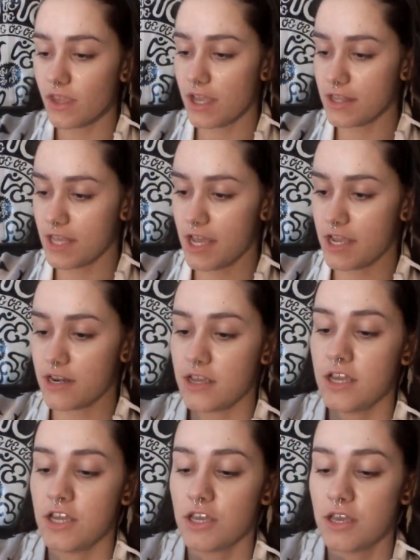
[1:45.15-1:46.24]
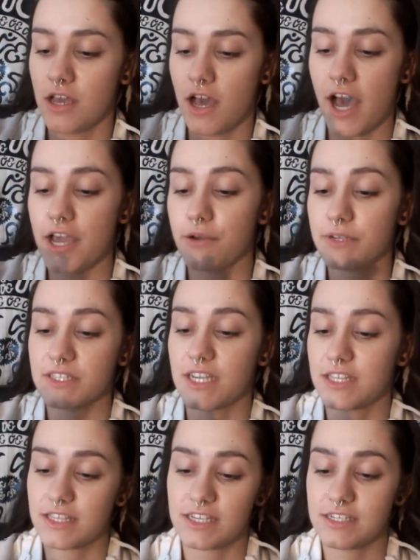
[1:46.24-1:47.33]
And then I always
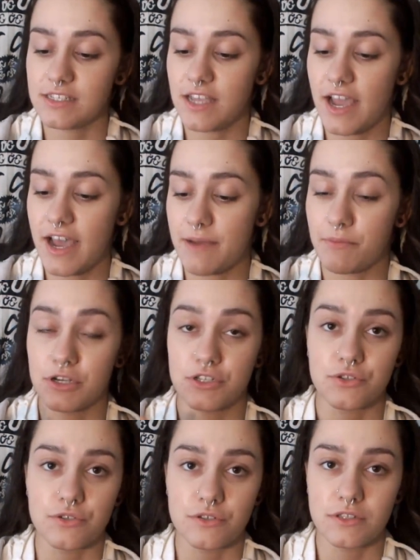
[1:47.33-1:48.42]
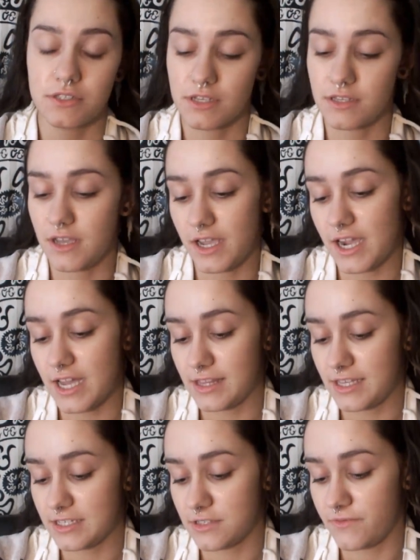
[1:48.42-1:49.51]
get these at Marshall's. I got
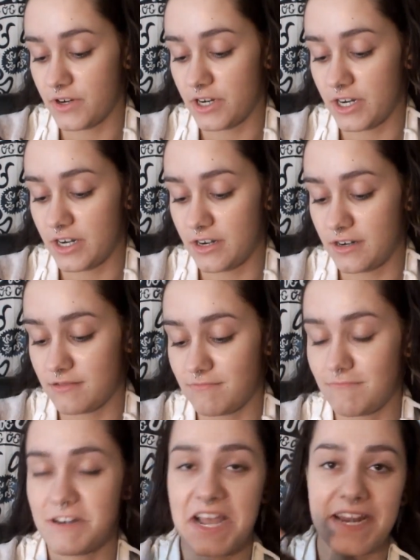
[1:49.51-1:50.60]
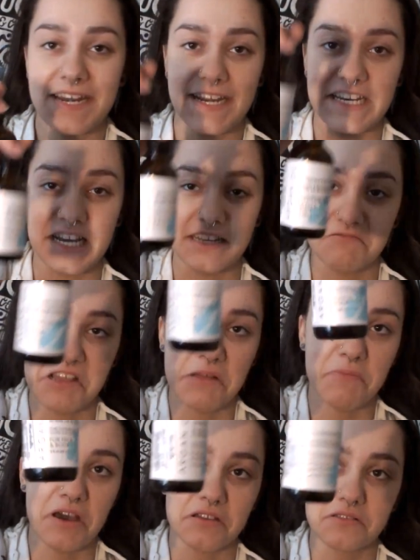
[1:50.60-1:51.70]
this for $9.99, 10
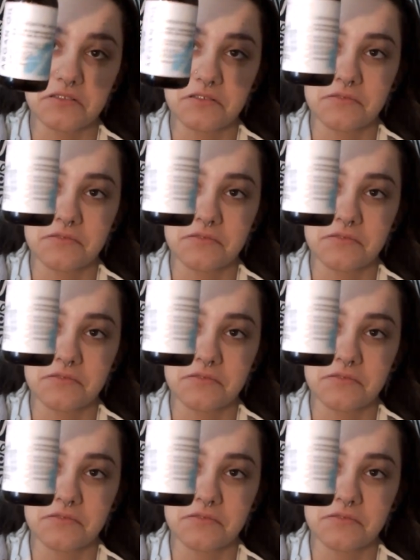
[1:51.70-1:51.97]
bucks.